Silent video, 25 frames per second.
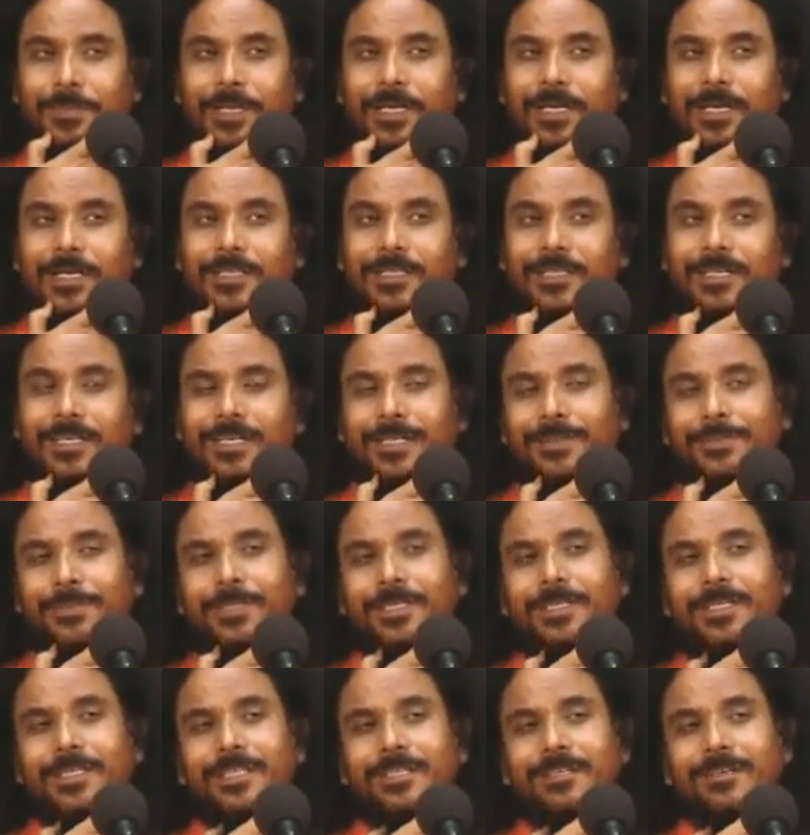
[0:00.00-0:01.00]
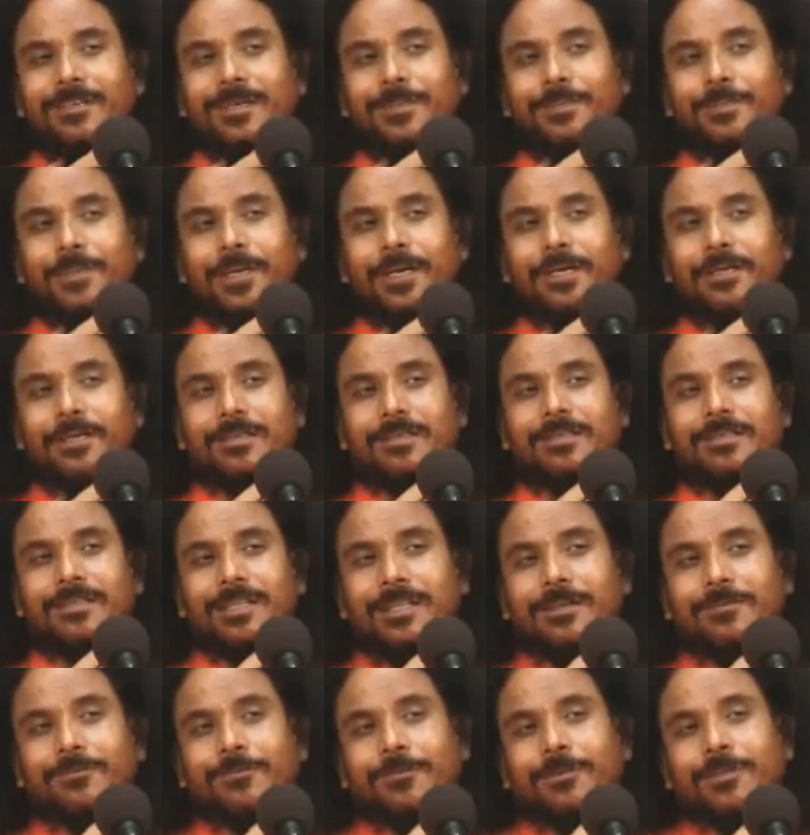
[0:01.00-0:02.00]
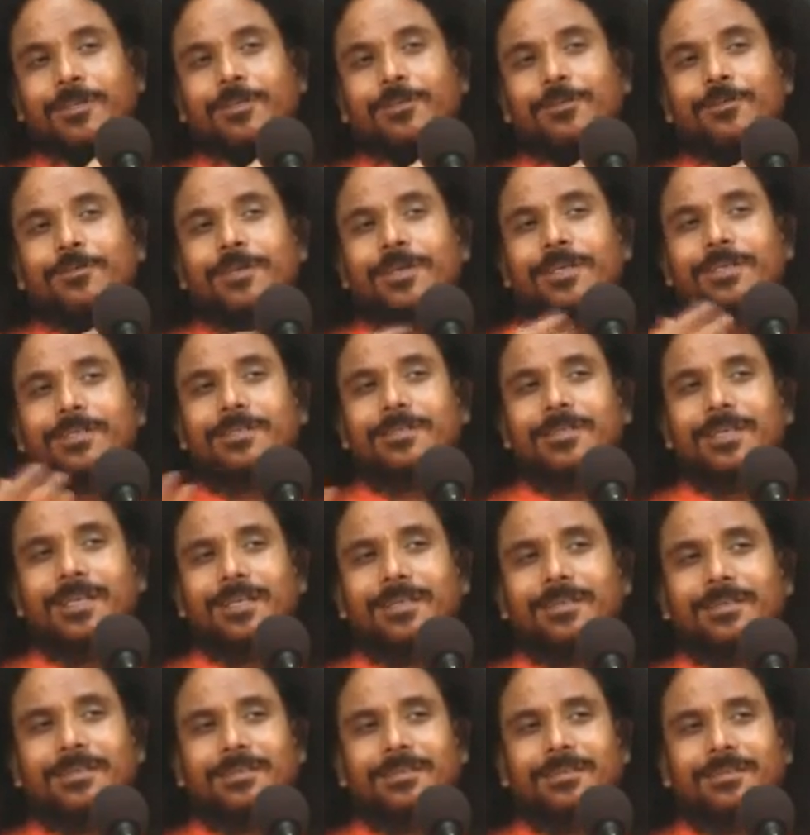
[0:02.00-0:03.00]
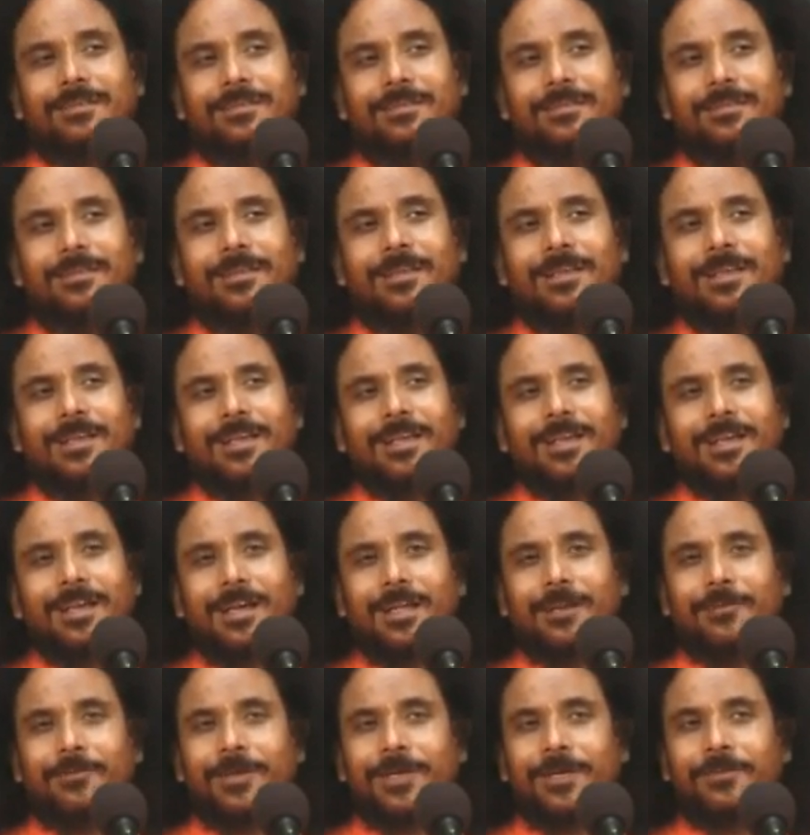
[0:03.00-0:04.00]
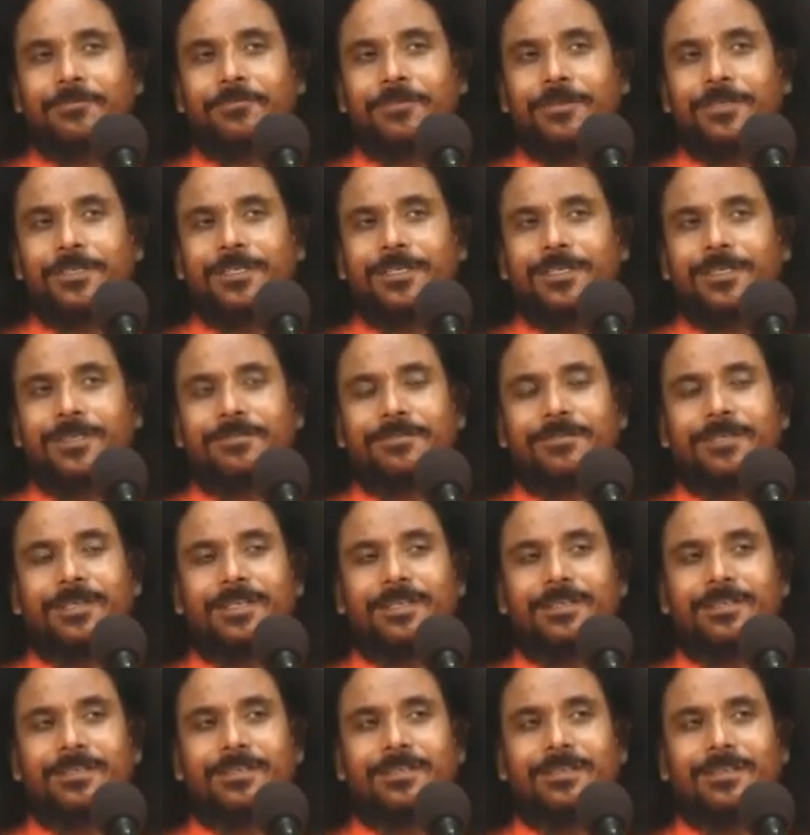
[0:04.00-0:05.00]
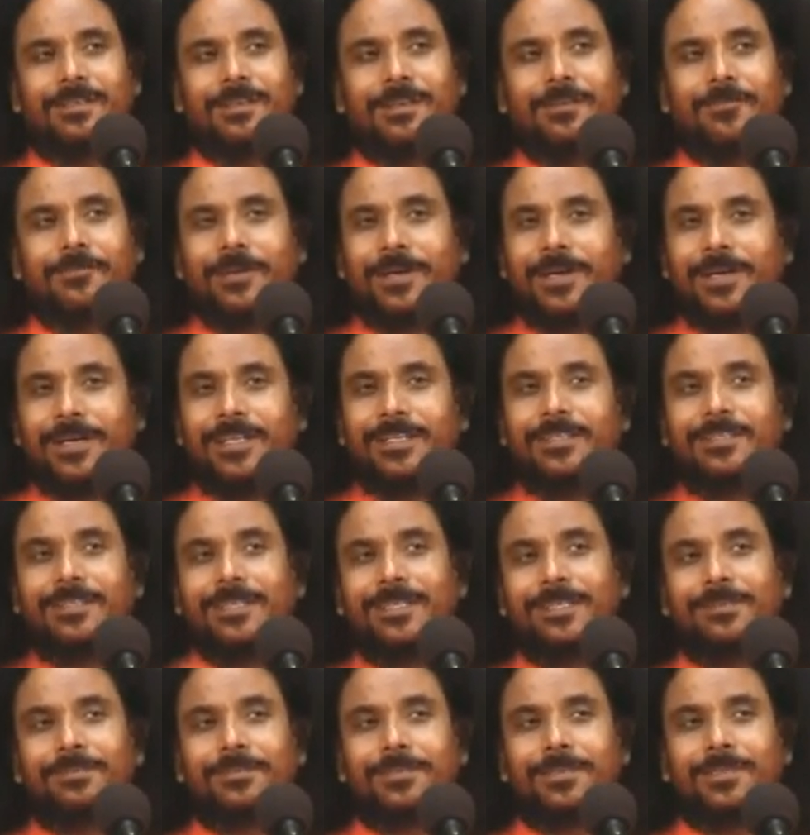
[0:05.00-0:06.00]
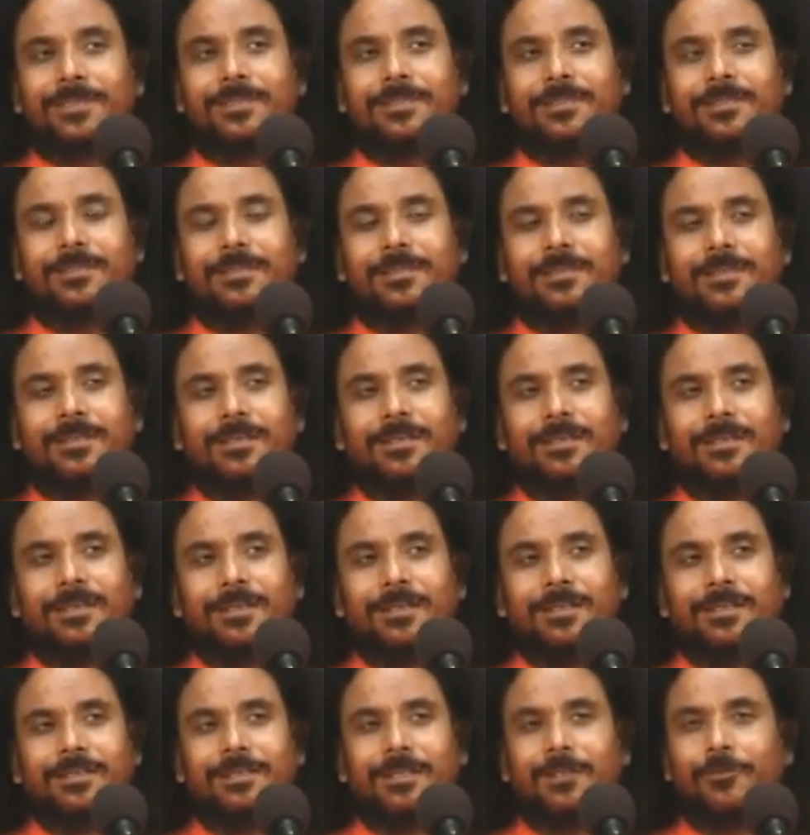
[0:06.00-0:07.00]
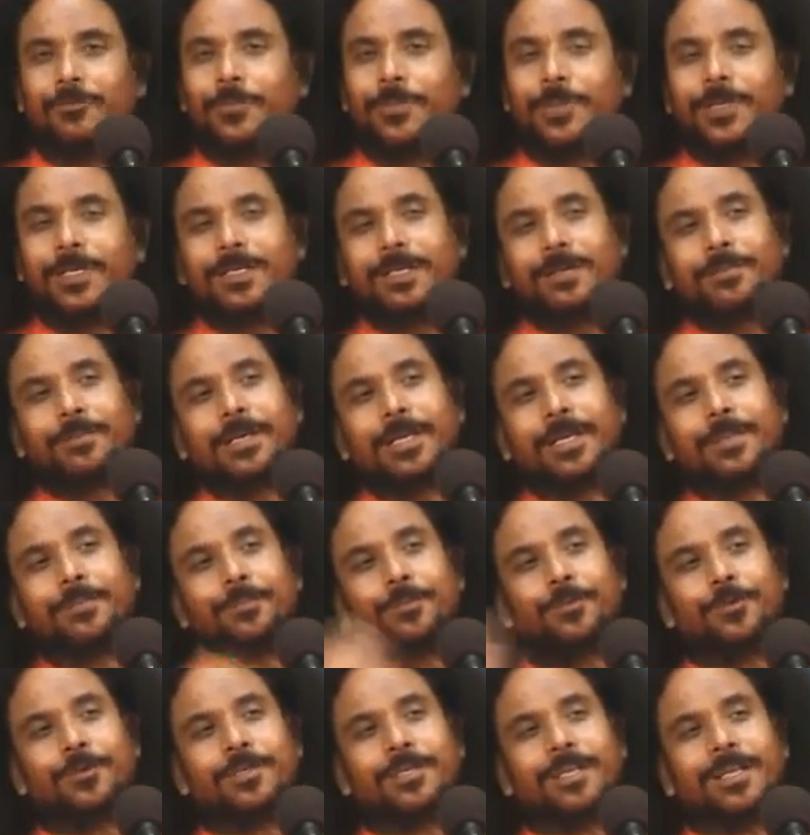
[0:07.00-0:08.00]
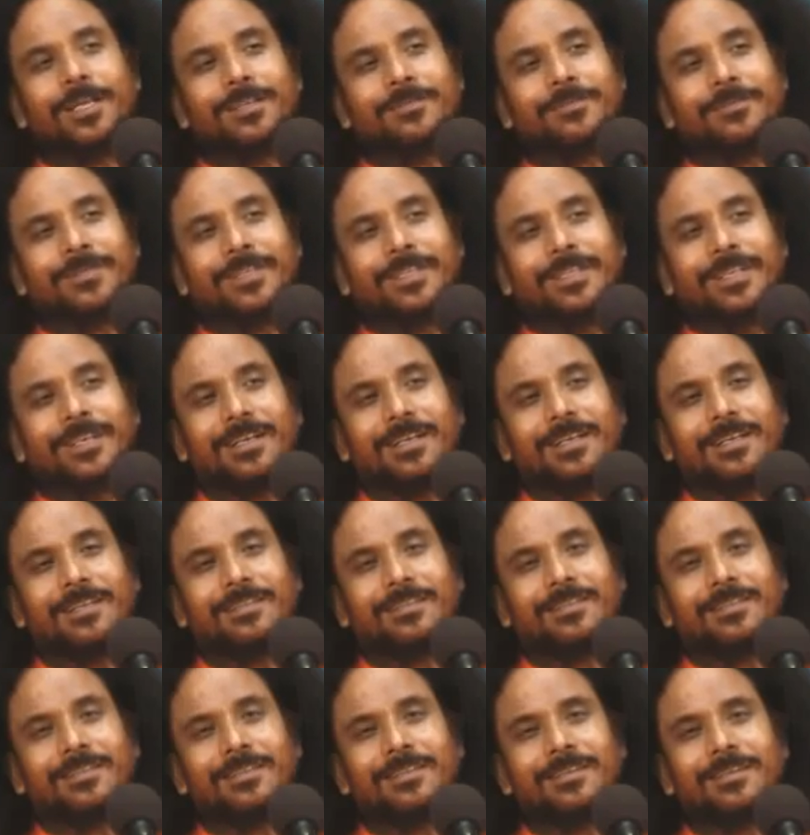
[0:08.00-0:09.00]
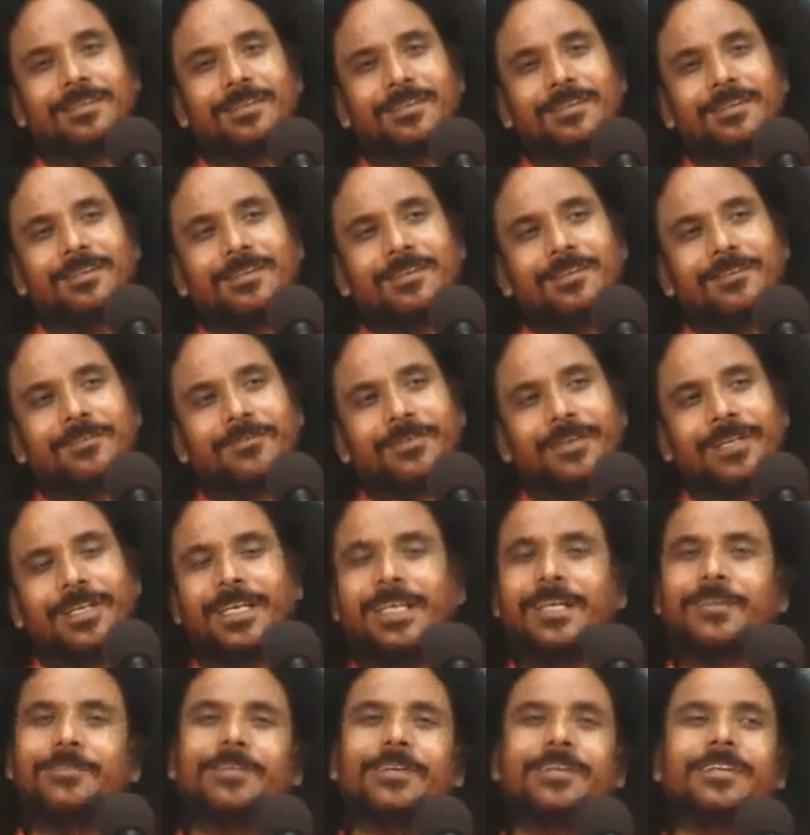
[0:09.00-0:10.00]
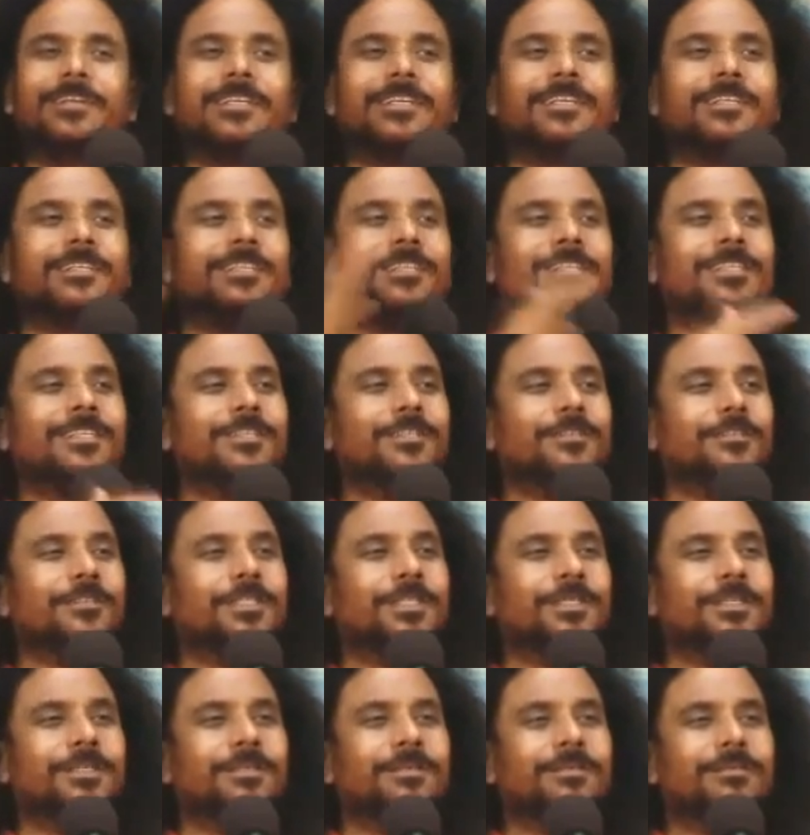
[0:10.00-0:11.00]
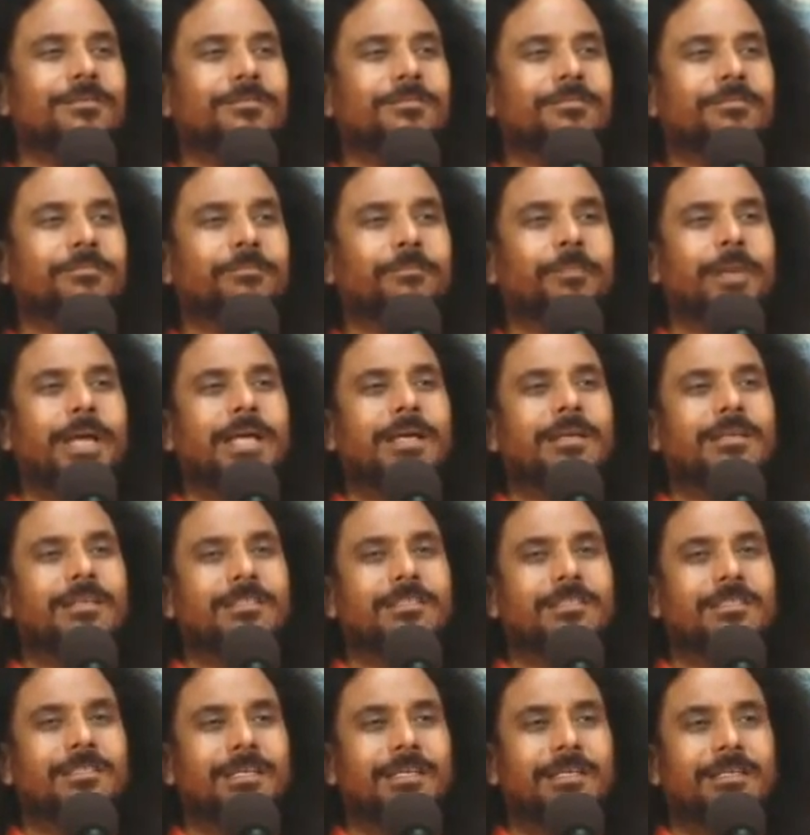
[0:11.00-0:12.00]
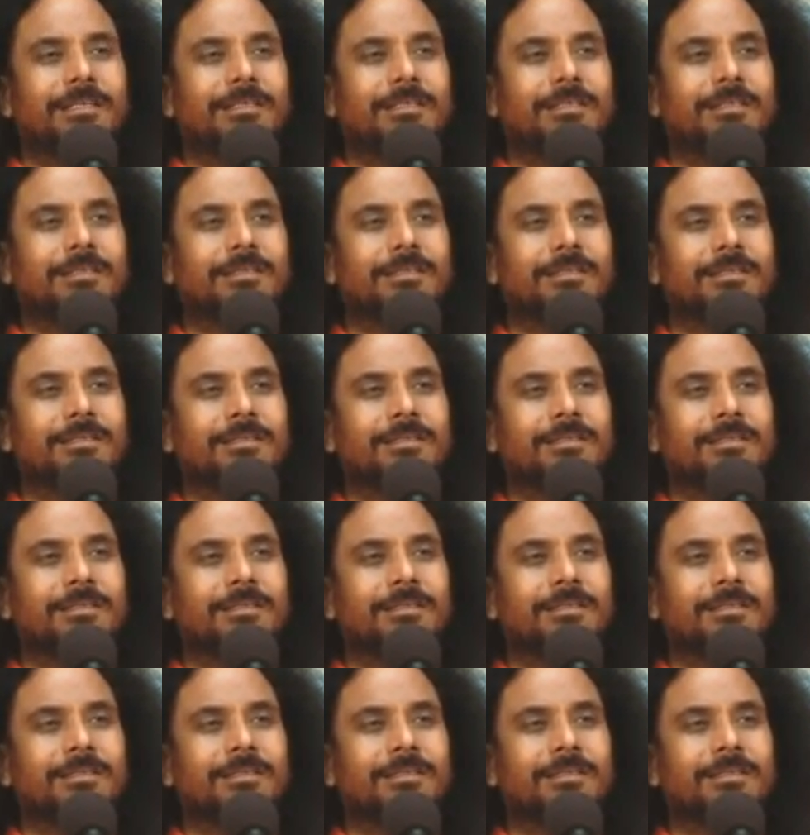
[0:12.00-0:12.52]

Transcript: Because he loved Kriya Yoga practice, therefore he knows what is death. And we have fear of death. When death comes, then we become hypnotized with the death. We never return to the back stage.